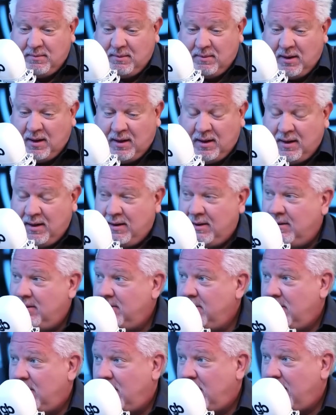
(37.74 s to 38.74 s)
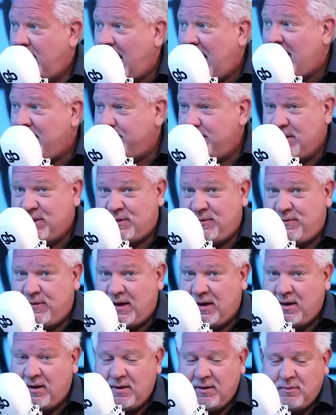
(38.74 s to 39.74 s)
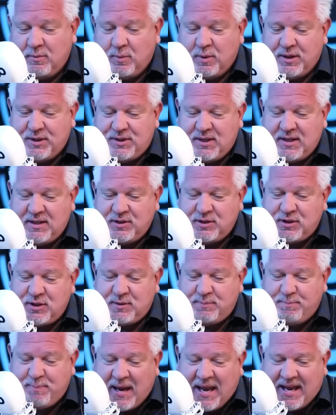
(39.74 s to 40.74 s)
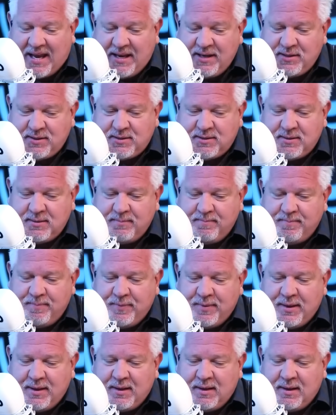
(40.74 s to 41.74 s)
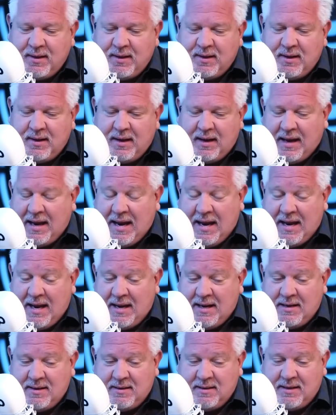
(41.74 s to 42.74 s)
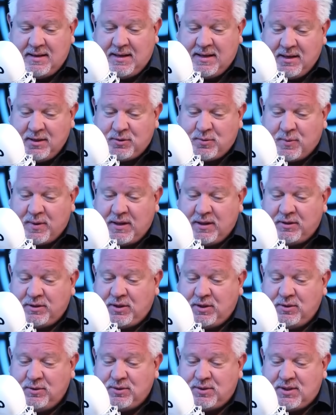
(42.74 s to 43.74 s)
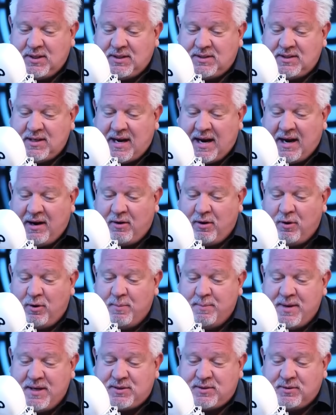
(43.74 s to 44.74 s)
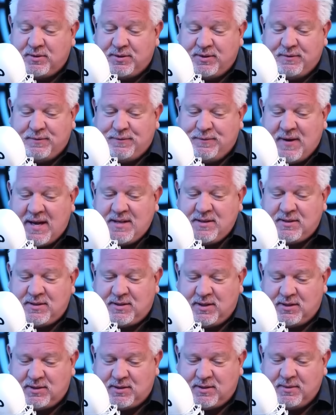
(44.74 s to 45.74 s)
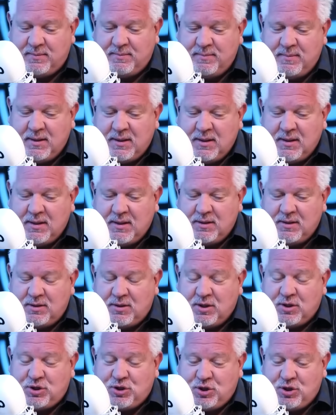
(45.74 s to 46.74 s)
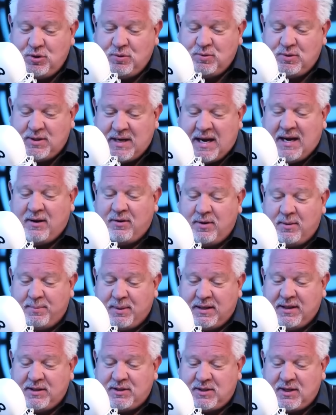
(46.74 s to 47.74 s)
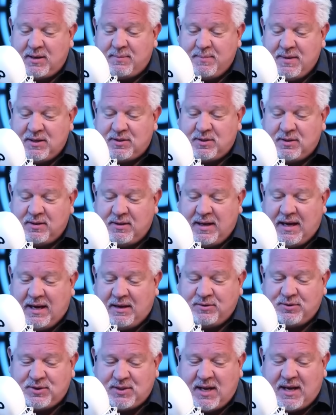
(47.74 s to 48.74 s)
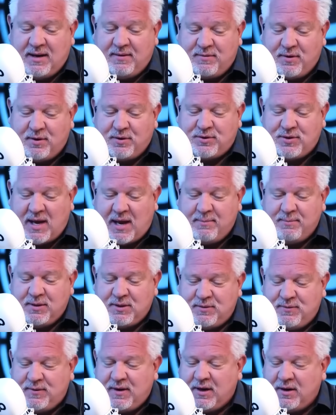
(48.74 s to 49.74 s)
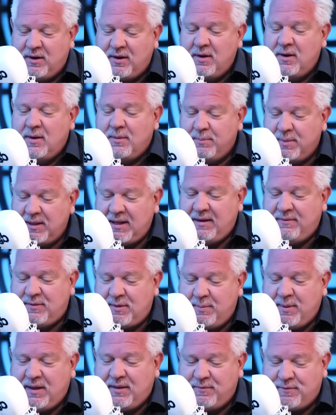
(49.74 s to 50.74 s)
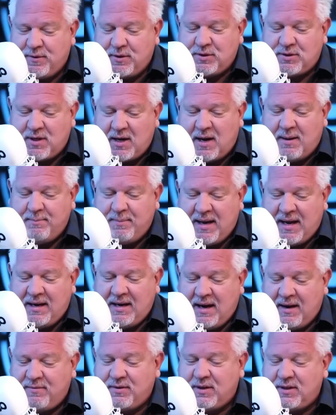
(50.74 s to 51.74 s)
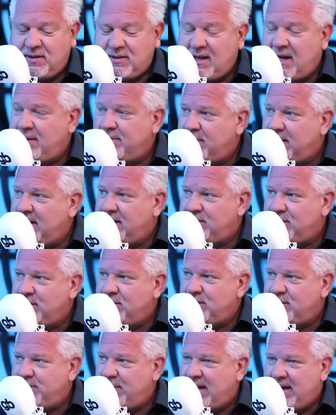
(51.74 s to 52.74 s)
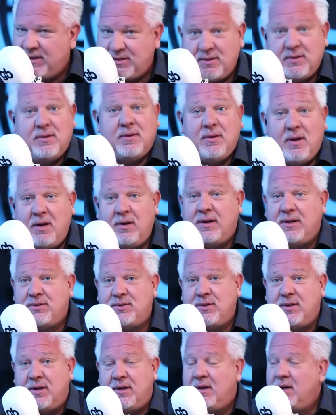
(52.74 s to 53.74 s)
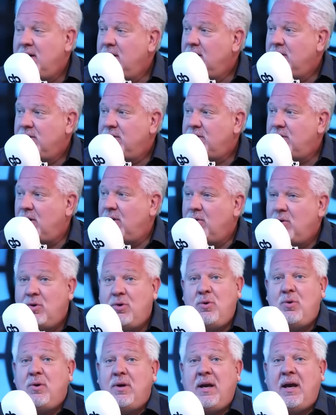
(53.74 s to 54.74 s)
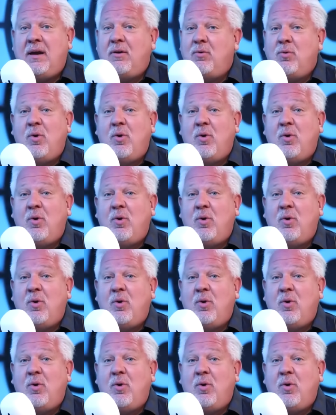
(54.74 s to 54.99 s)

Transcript: uh, our atmosphere, was in space, and Israel used its Arrow missile defense system to shoot down a ballistic missile outside of Earth's atmosphere, believed to be the first combat ever to take place in space. Oh, that's good. Oh. So who, it,